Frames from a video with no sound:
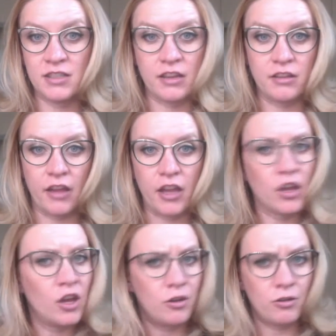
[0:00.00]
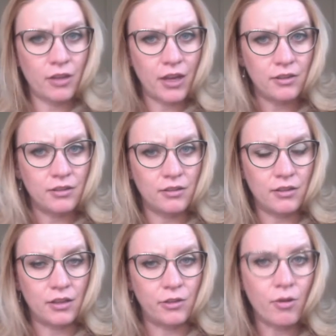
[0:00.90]
the like, who the hell do you
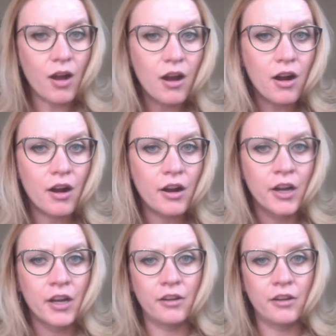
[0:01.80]
think you are?